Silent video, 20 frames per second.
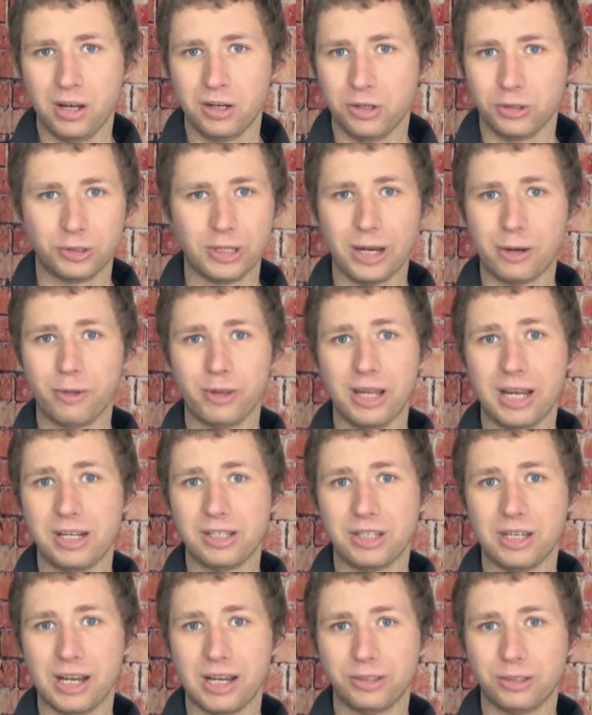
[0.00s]
just like with A
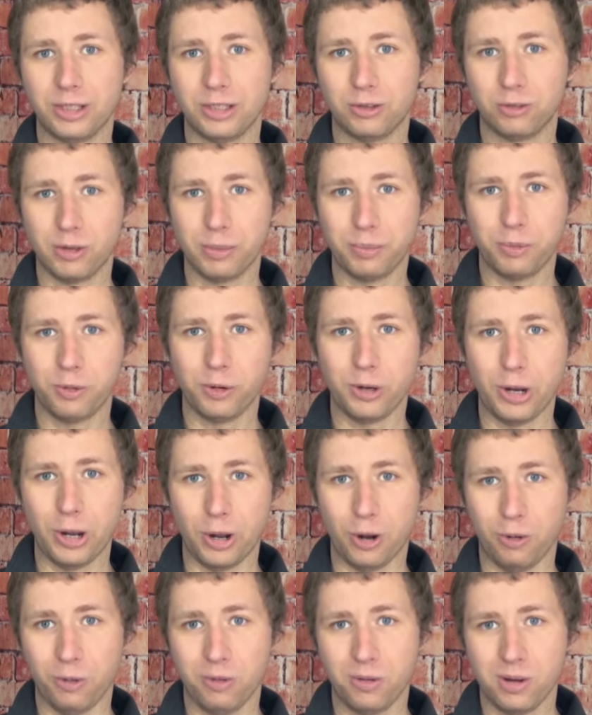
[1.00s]
T S C three point
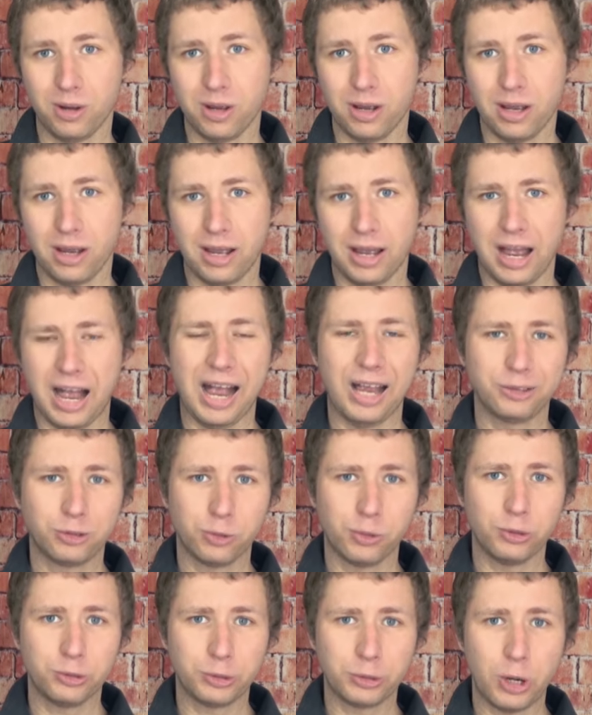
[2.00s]
oh. As a
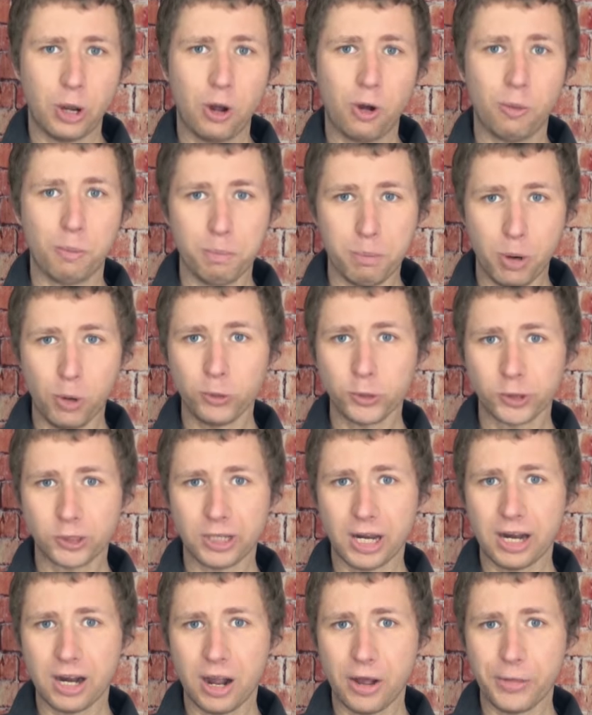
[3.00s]
result, most
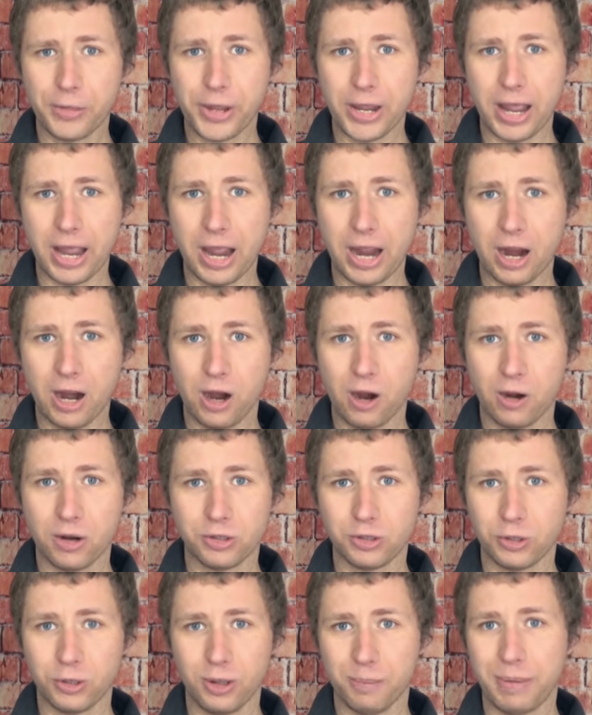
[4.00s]
stayed on the air
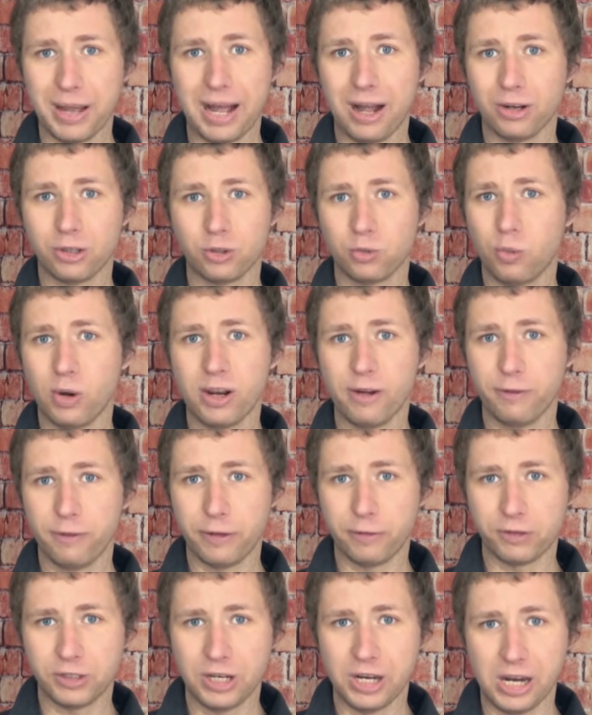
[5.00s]
until about twenty
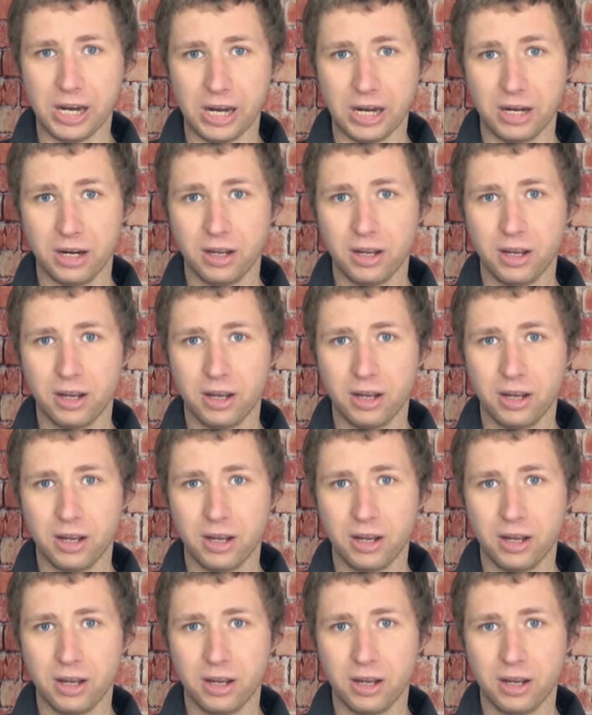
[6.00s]
fifteen.